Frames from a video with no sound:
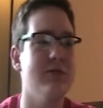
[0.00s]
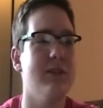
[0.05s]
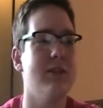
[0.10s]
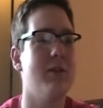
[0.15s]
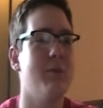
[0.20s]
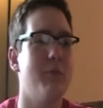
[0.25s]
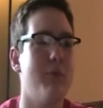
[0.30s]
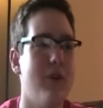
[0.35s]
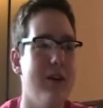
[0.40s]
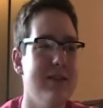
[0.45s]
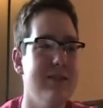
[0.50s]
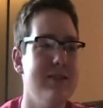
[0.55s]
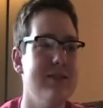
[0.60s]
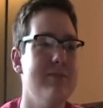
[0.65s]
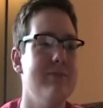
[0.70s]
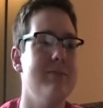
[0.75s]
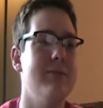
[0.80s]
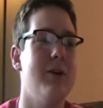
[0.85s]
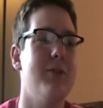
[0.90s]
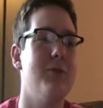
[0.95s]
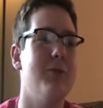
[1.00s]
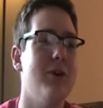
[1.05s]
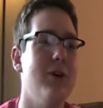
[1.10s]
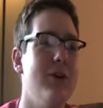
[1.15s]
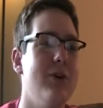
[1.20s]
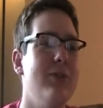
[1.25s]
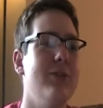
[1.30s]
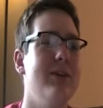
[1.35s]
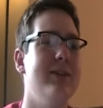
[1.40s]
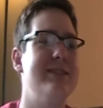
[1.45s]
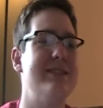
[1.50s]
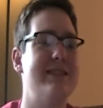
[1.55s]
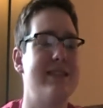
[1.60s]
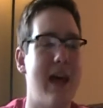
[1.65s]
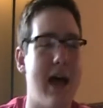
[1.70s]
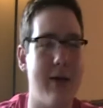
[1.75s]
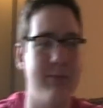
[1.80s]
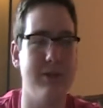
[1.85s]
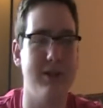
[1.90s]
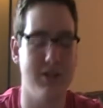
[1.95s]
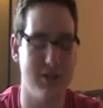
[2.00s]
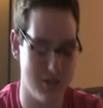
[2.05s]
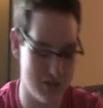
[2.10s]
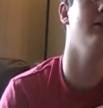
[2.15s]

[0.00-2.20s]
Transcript: that the President Monroe established.